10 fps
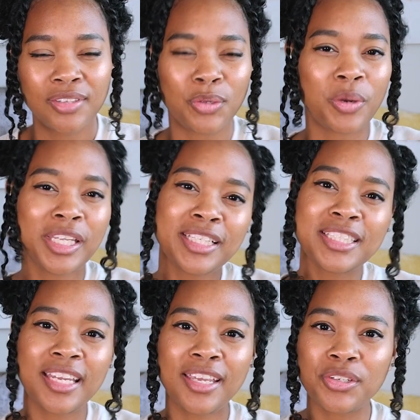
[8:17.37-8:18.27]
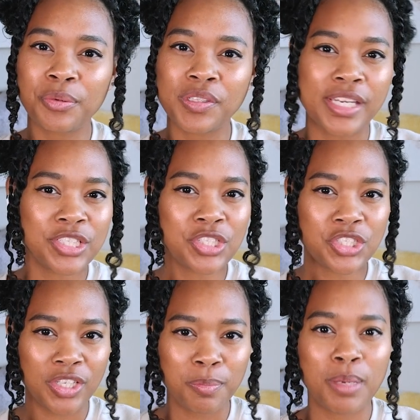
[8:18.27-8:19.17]
The willingness to end a
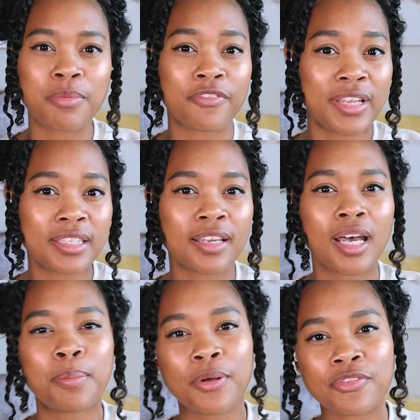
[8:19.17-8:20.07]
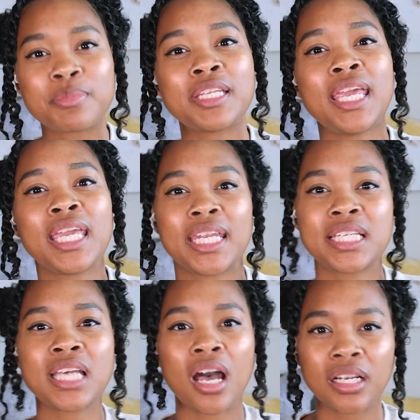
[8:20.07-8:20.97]
relationship can prevent the couple from staying in
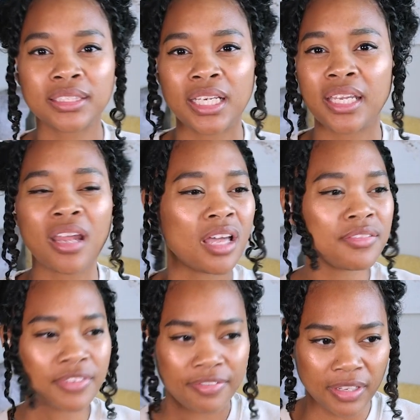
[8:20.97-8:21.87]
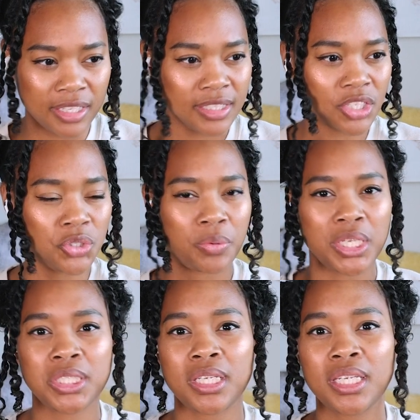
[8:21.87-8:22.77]
a toxic and unfulfilling
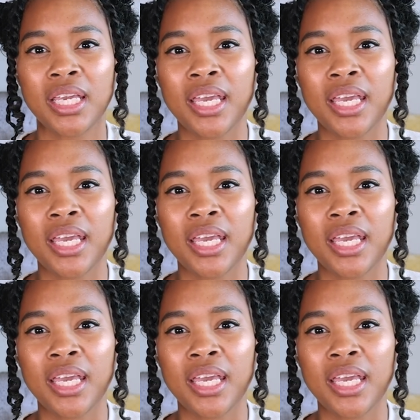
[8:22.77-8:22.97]
situation